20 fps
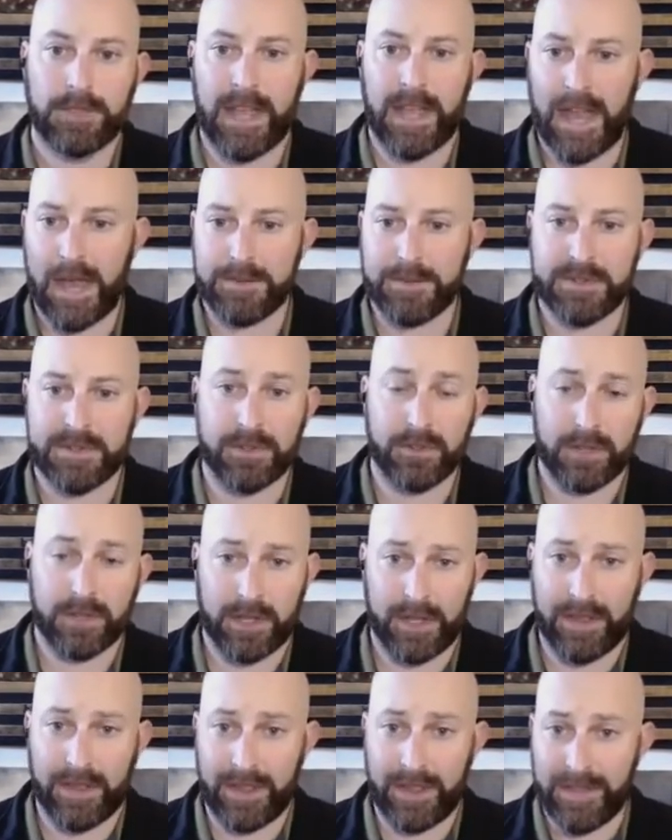Yeah,
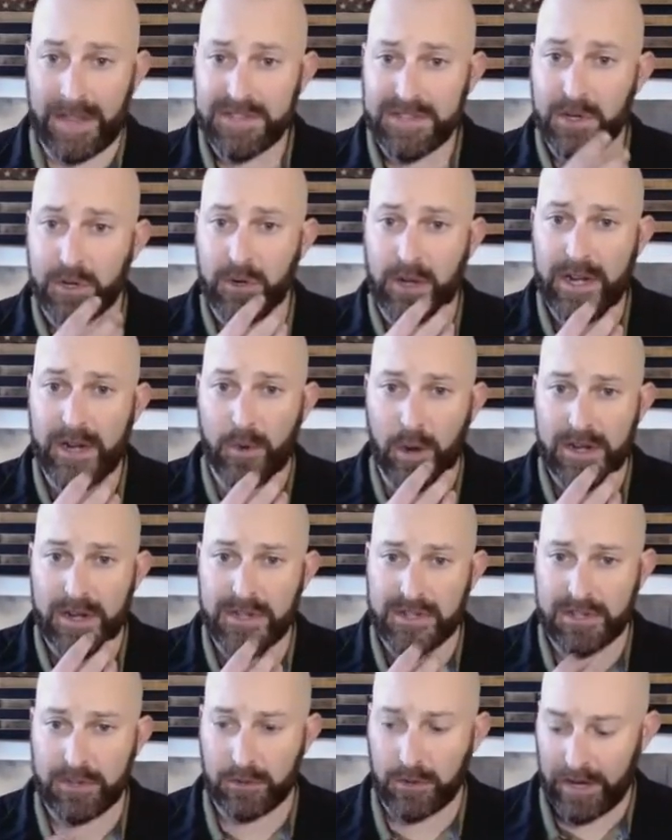absolutely. And that's a great
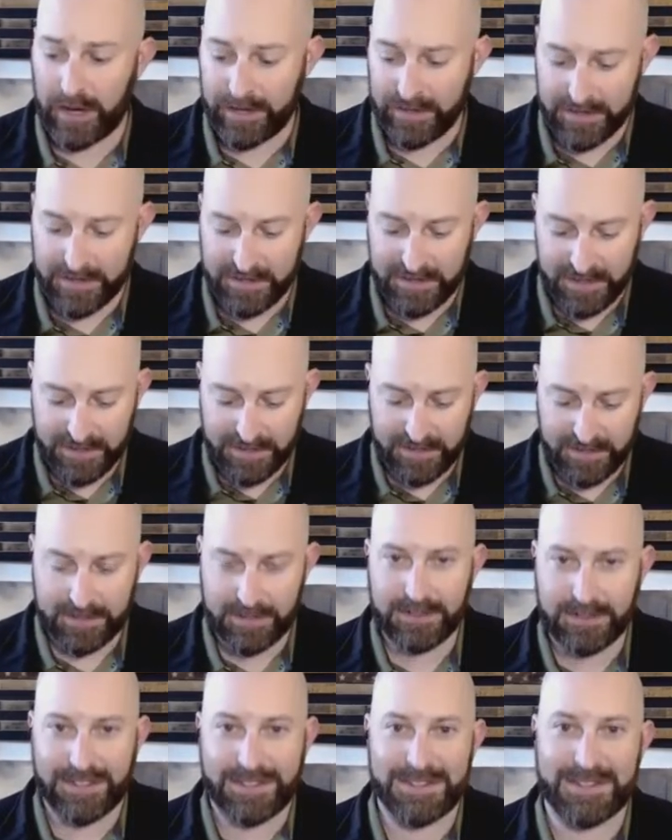question, right? This
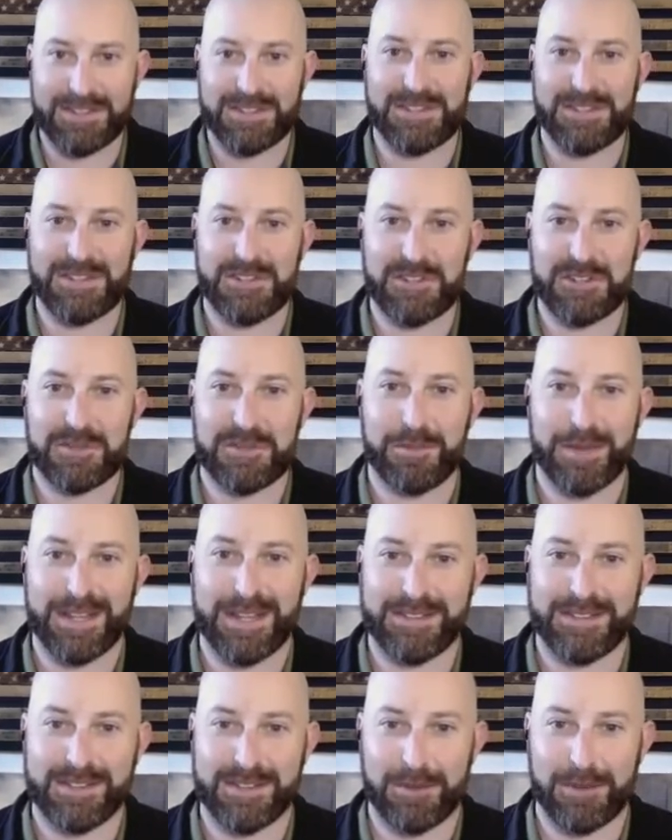isn't just
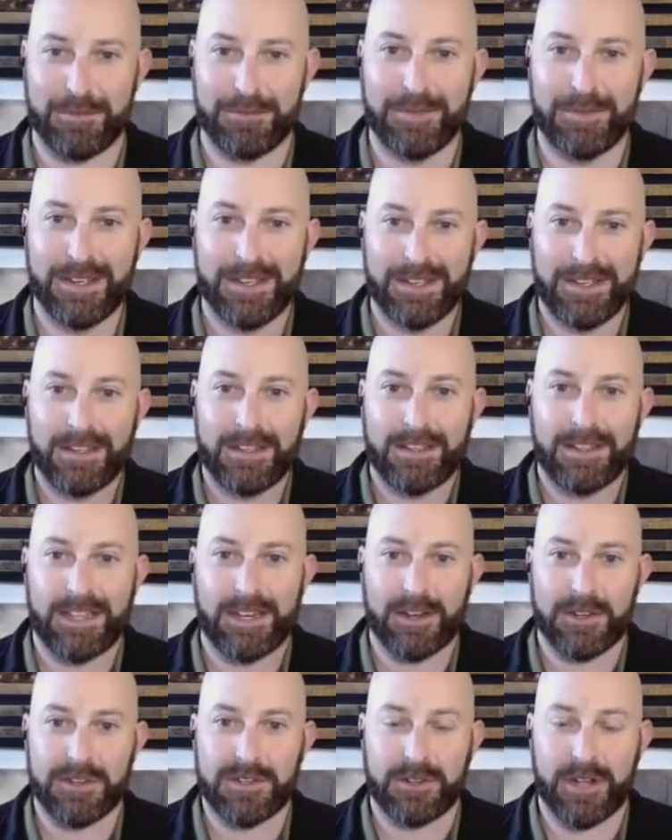me, some
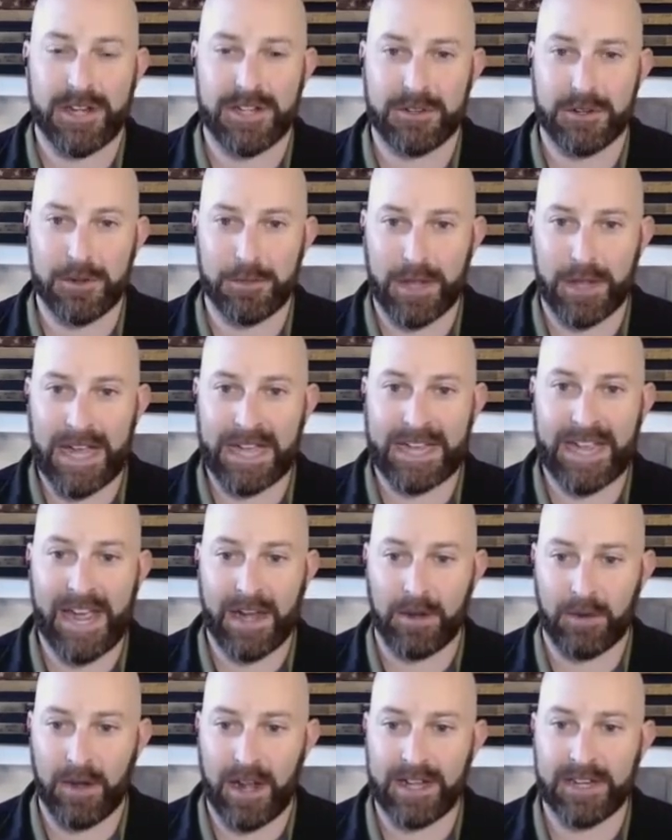stranger in a black
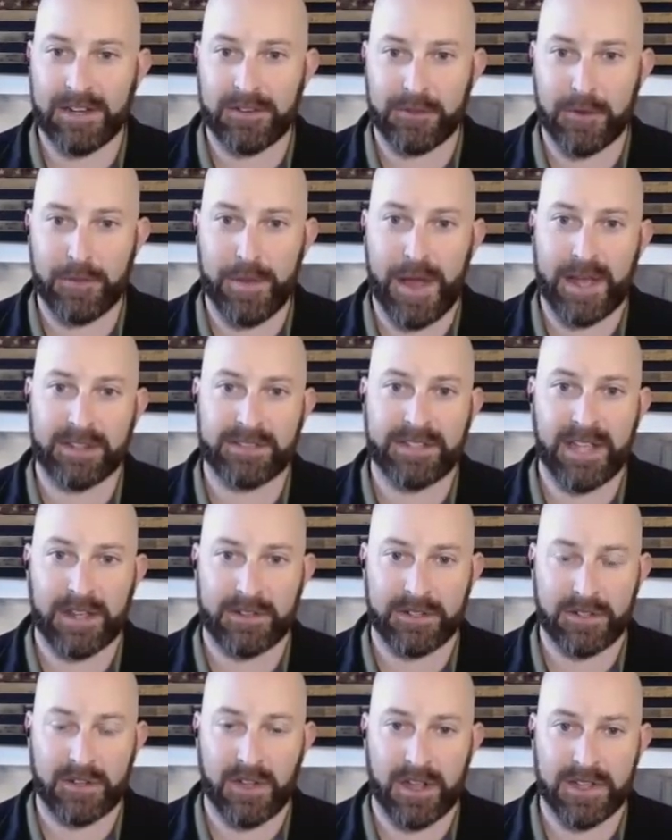hat riding in from out of
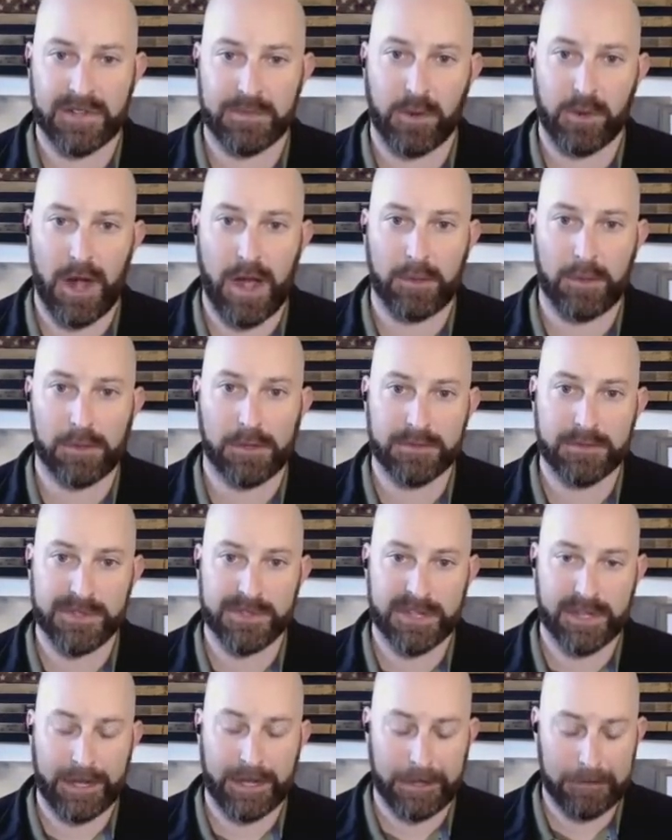town to cause
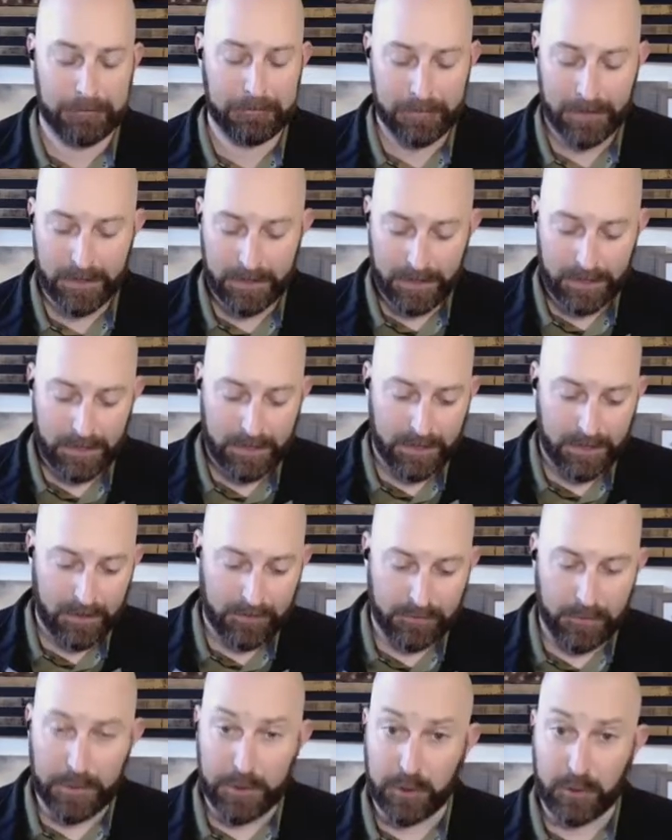problems.
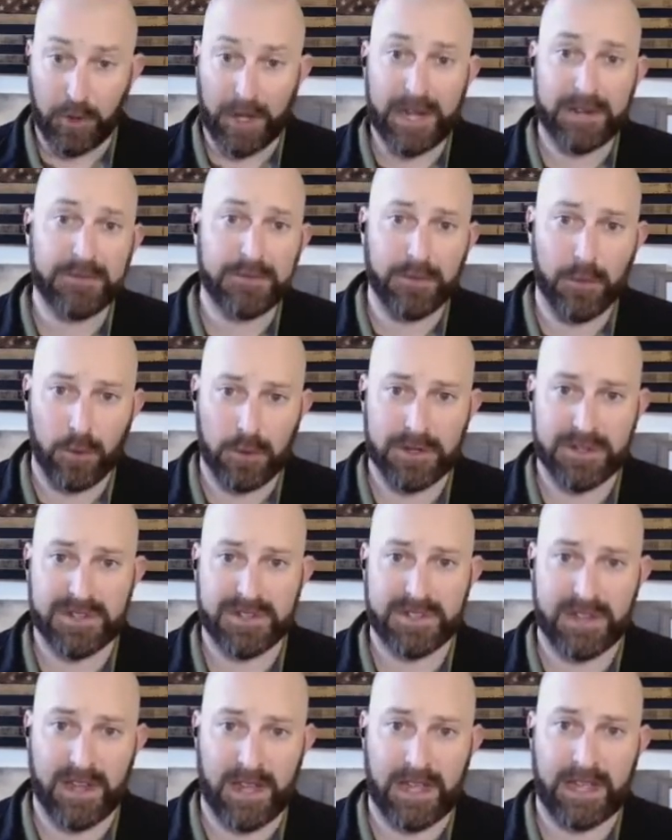From the Grand
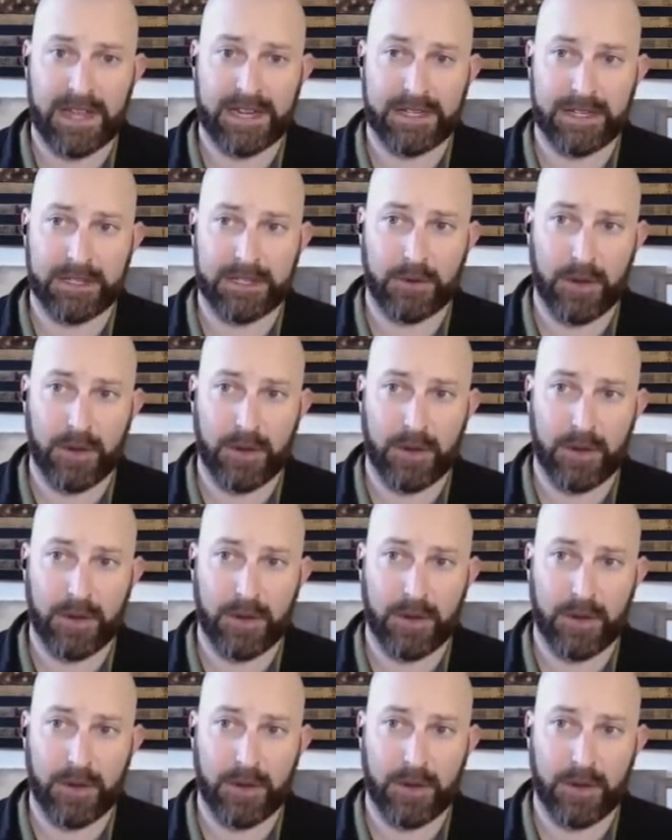Forks side,